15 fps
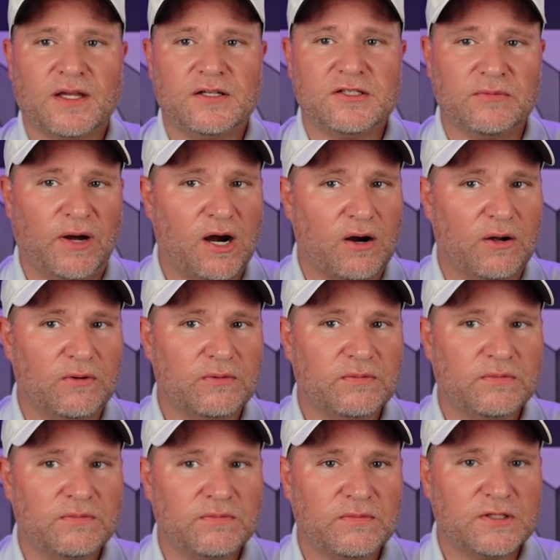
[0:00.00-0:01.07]
tomorrow
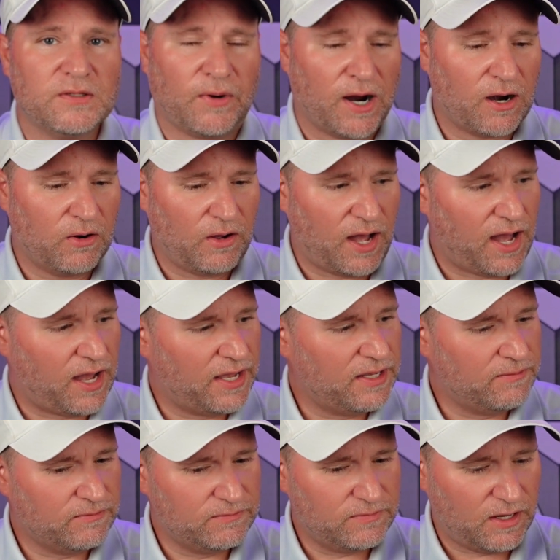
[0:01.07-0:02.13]

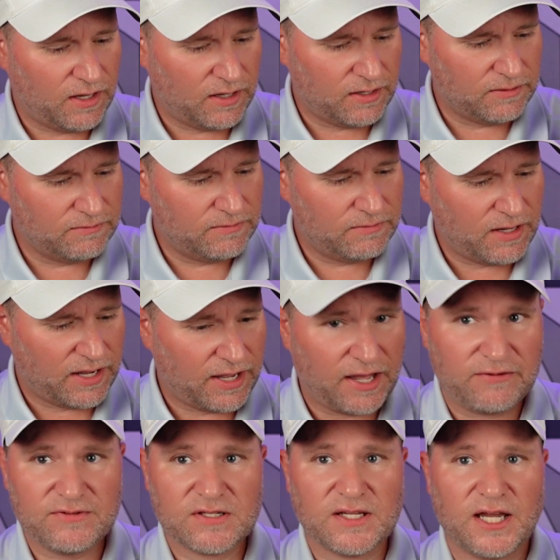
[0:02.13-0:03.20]
I
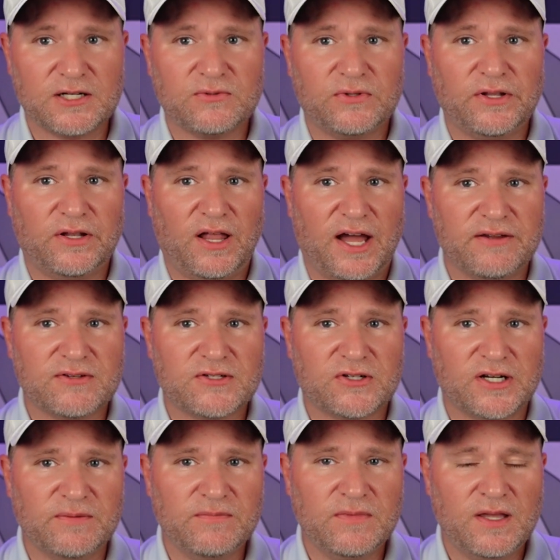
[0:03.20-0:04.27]
have scheduled a live
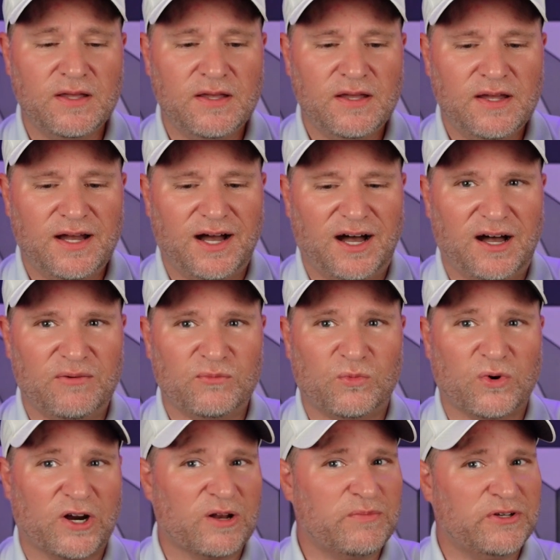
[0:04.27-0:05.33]
stream. We're
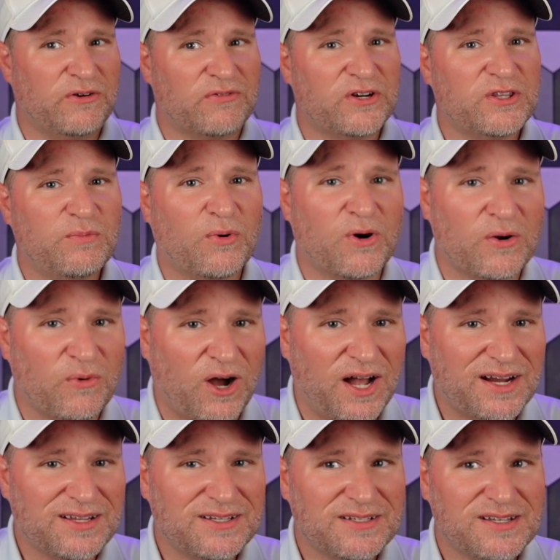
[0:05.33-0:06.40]
going to be over at the
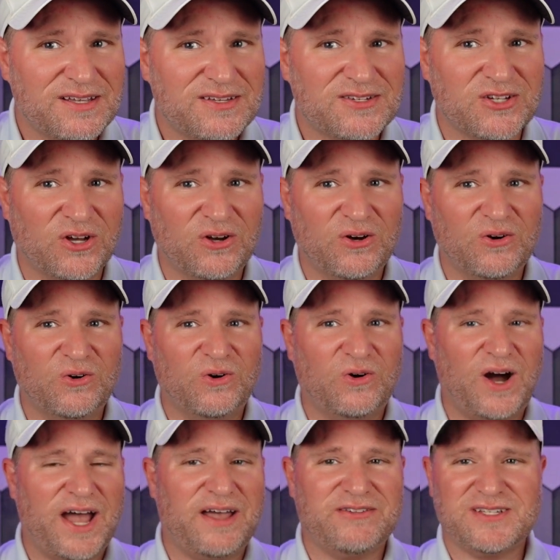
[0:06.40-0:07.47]
boardwalk. So
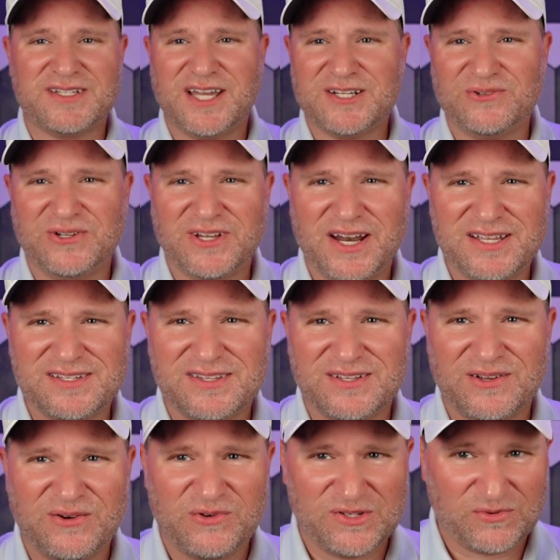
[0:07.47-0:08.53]
I haven't scheduled it
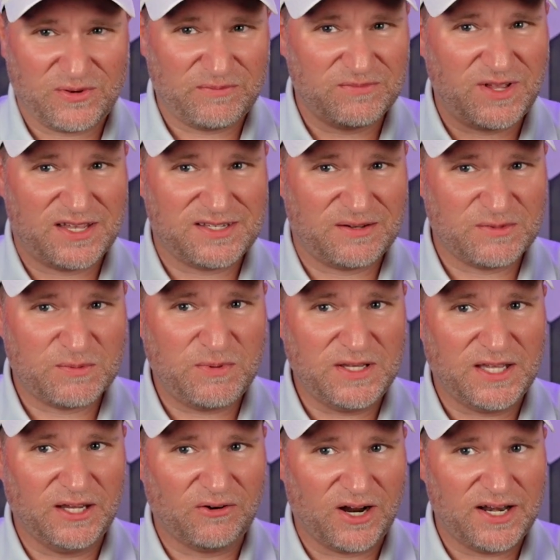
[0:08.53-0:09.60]
as I'm
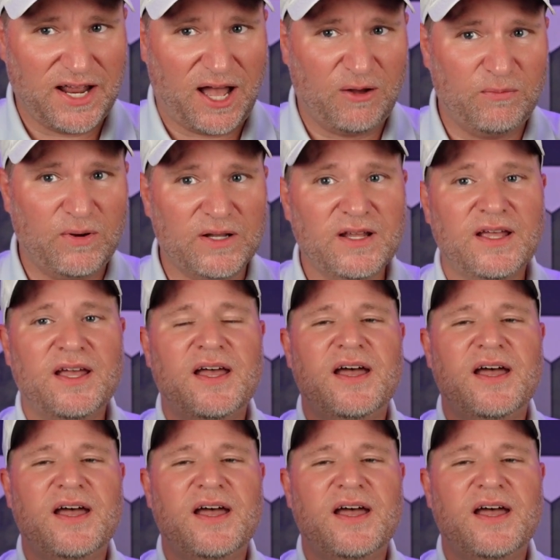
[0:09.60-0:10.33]
speaking right now, but